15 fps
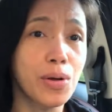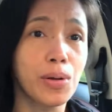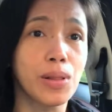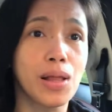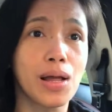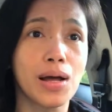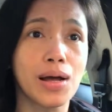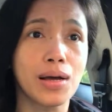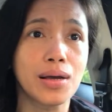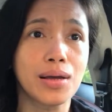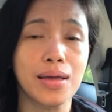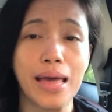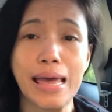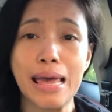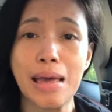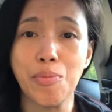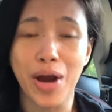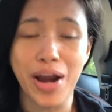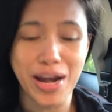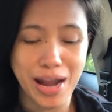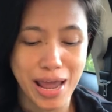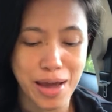o'clock a.m.
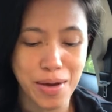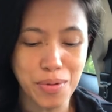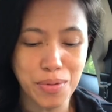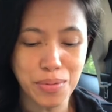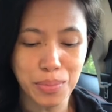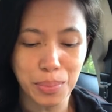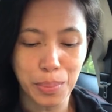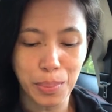right now.